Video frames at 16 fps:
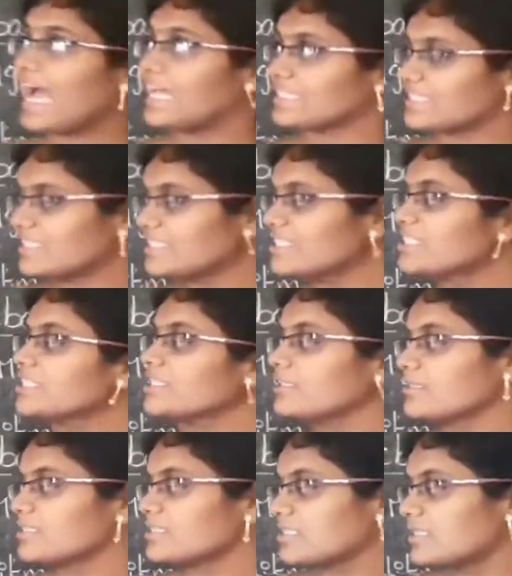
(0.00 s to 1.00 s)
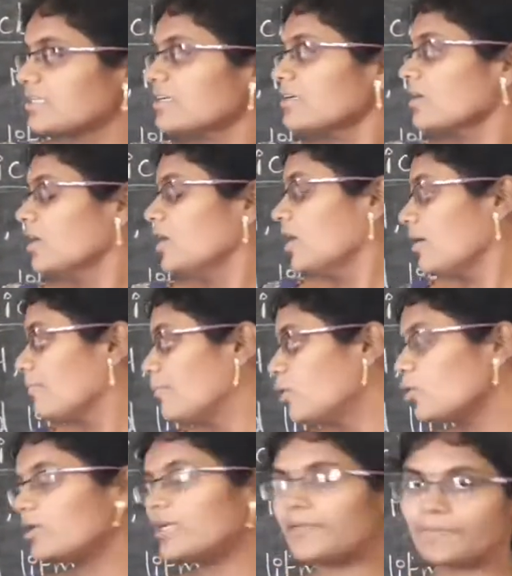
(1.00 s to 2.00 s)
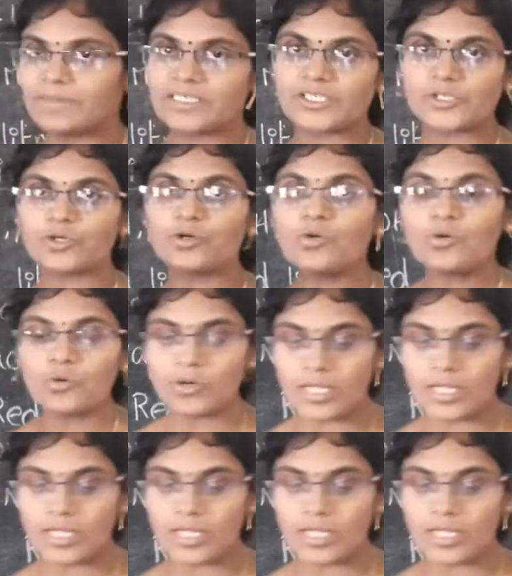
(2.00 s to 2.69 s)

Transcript: Acids turns the blue litmus to